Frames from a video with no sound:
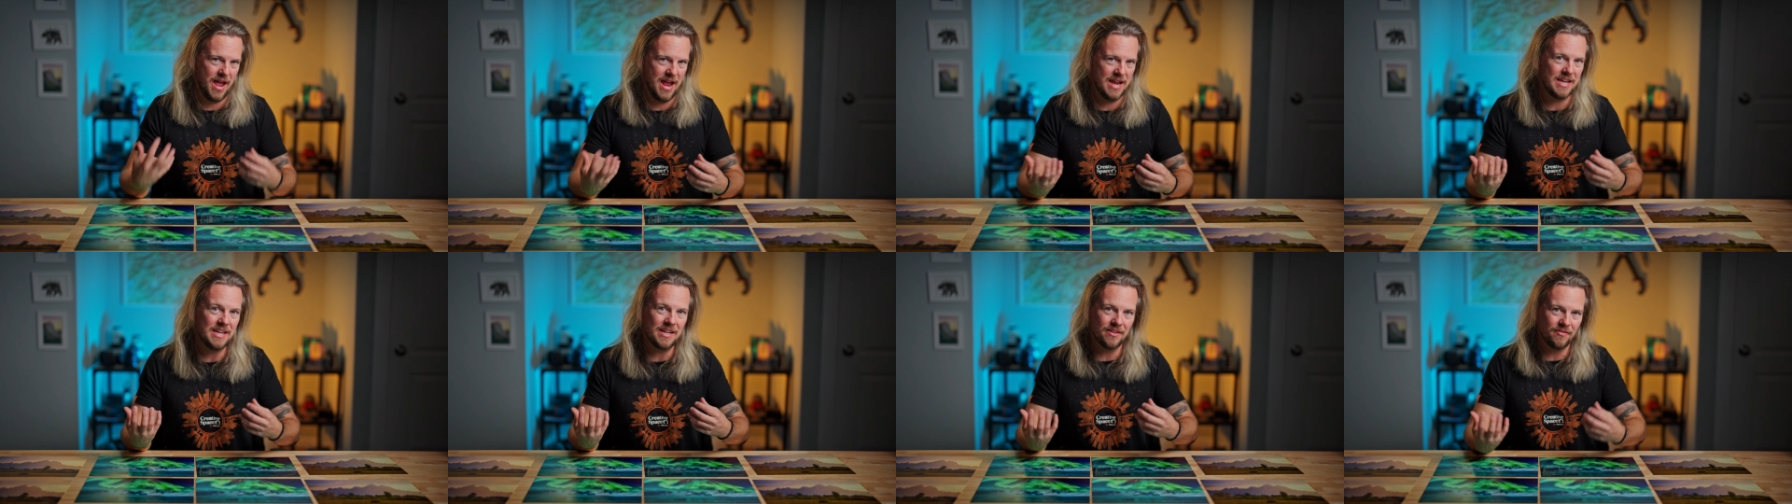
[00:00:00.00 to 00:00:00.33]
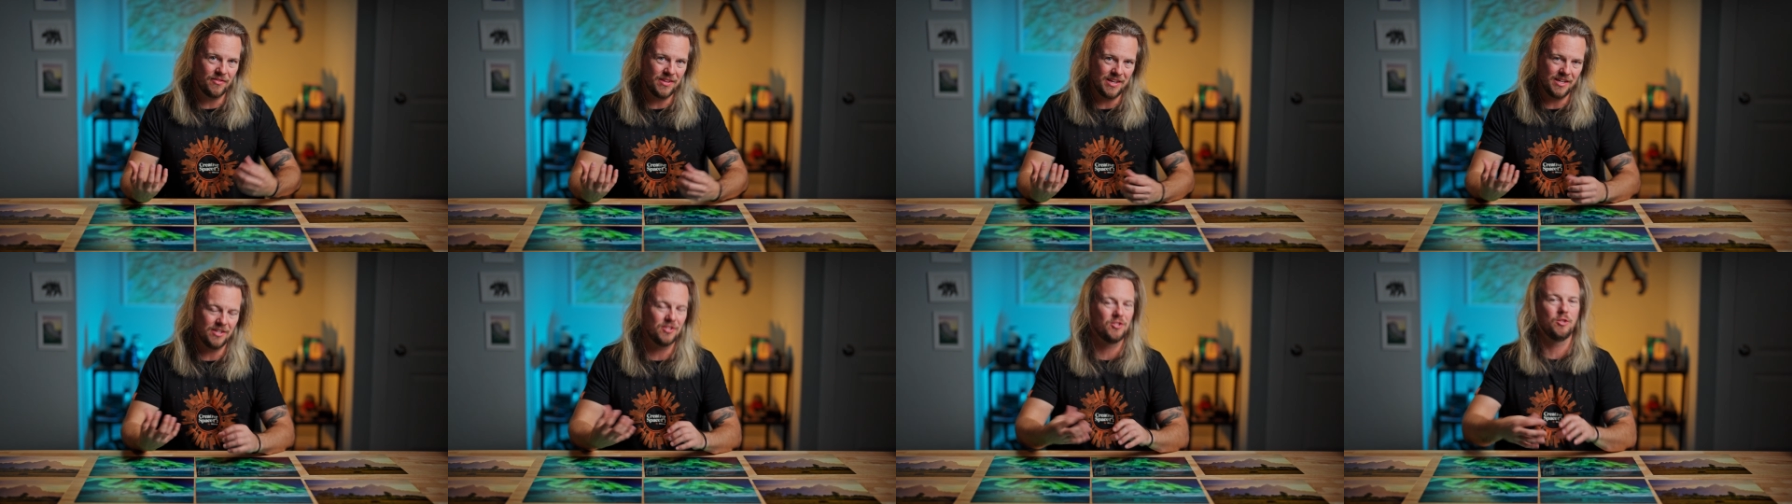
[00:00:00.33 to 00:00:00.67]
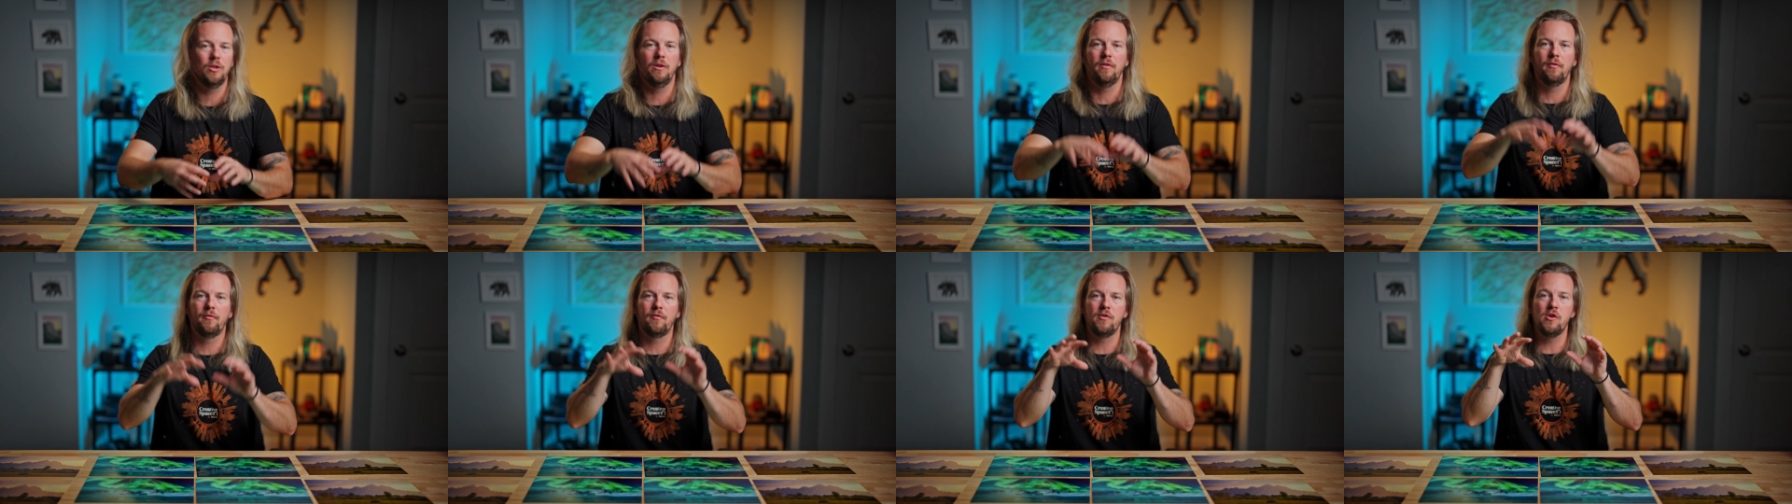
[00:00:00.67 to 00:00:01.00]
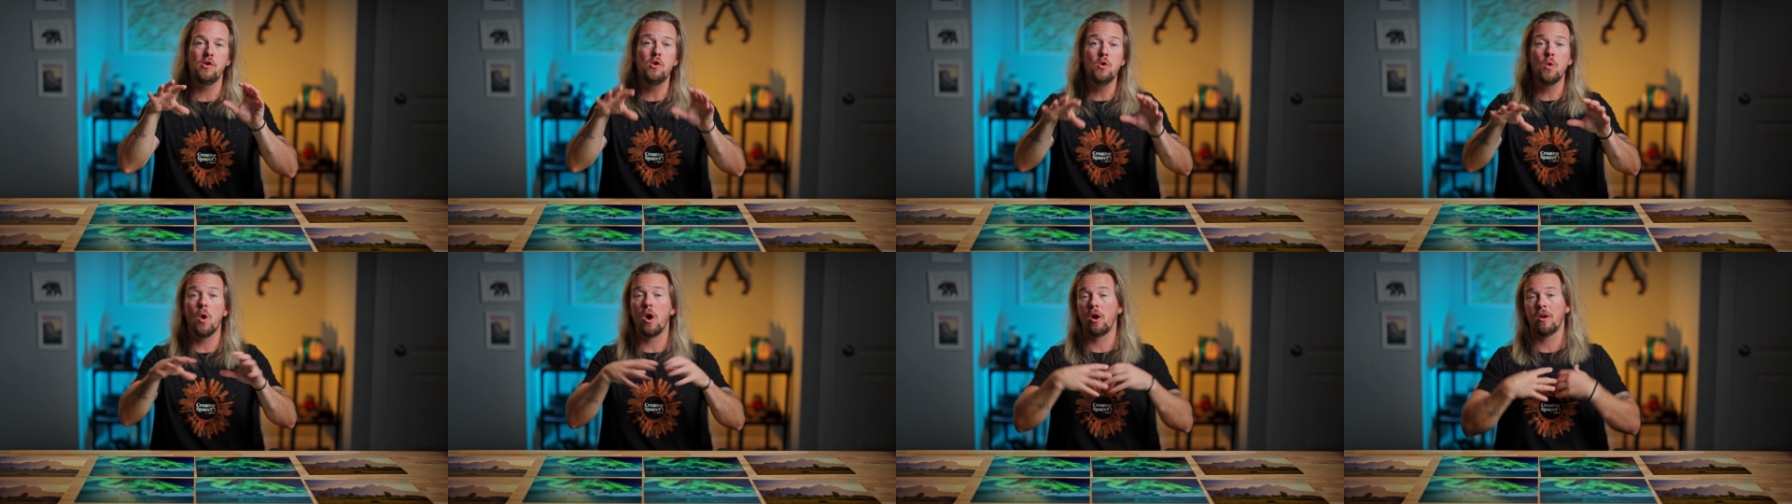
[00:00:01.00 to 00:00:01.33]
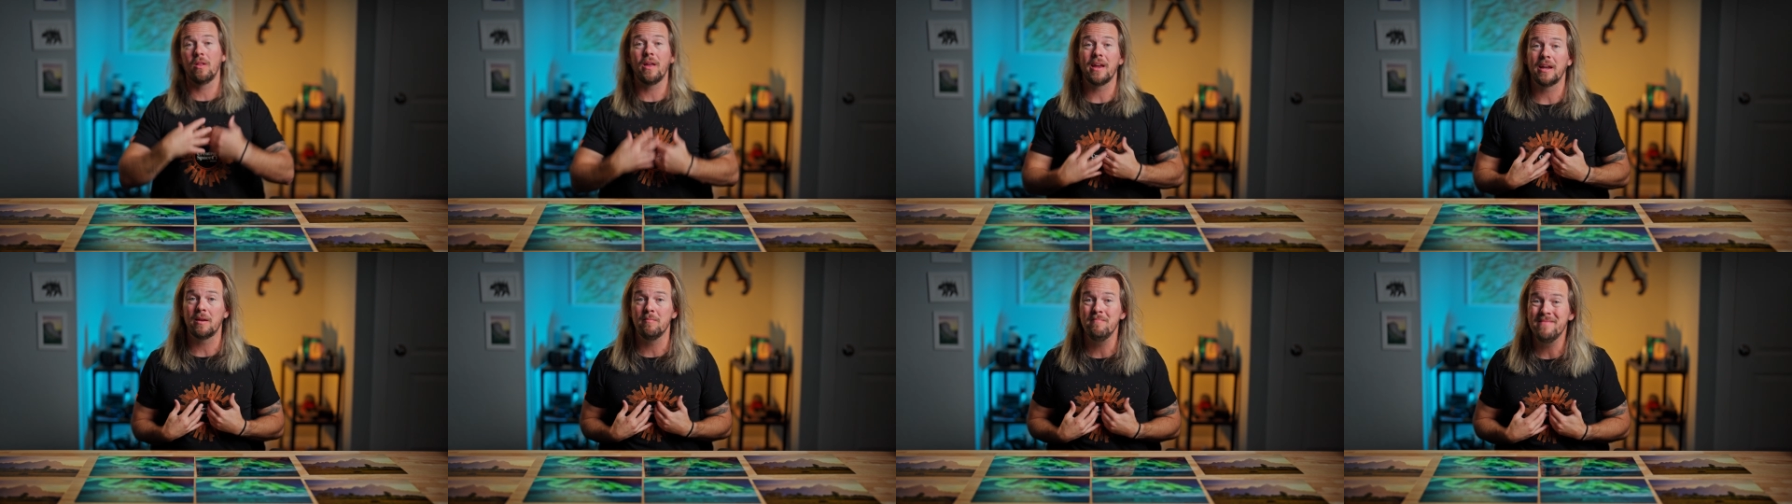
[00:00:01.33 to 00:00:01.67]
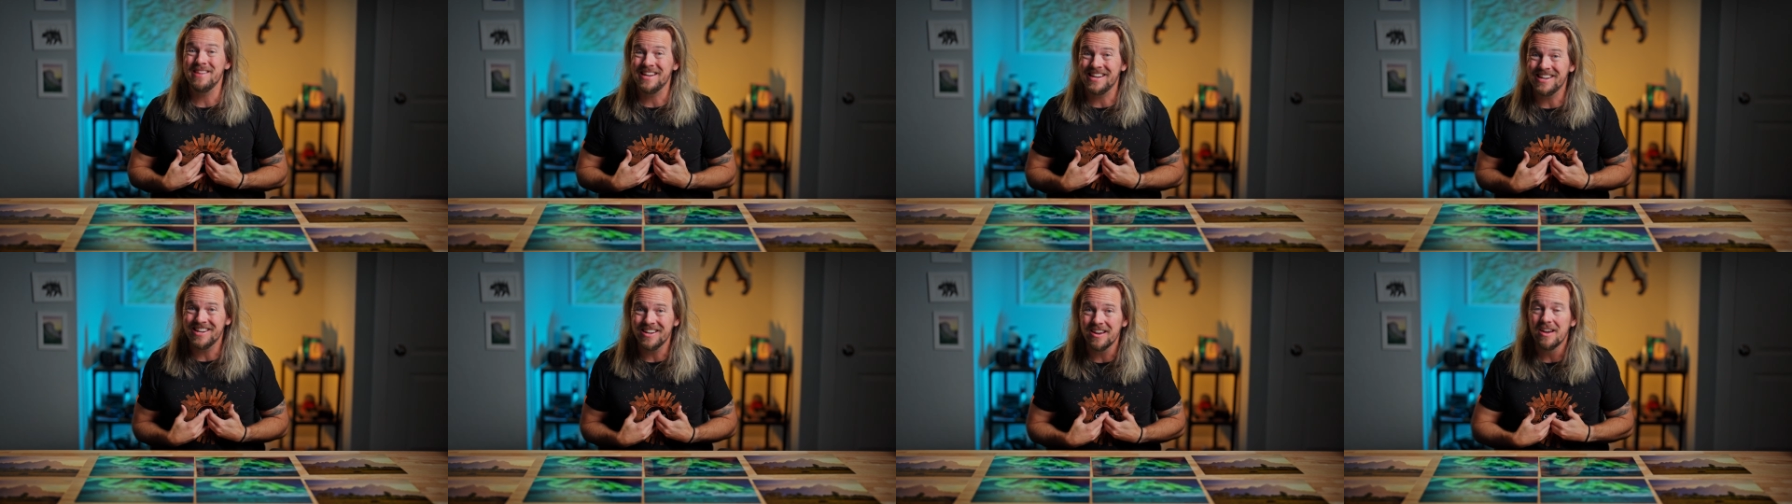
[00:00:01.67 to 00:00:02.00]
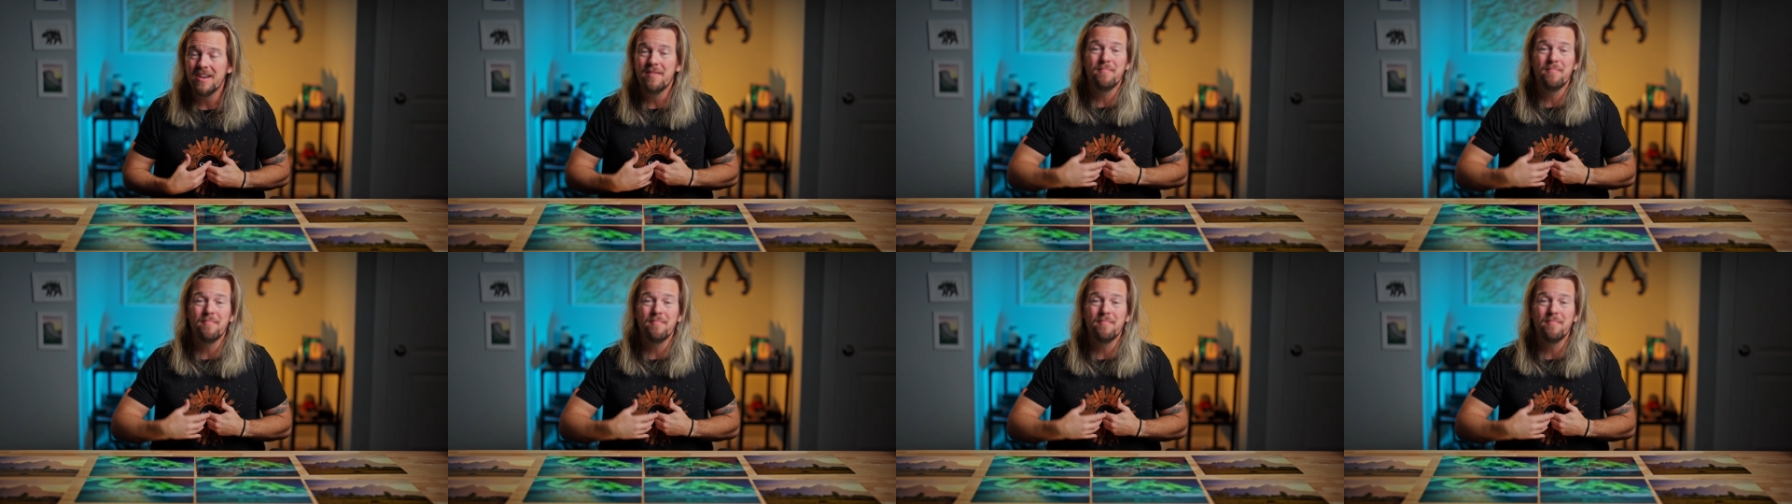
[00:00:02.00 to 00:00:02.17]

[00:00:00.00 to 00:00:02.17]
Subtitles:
any of these. So if you are like me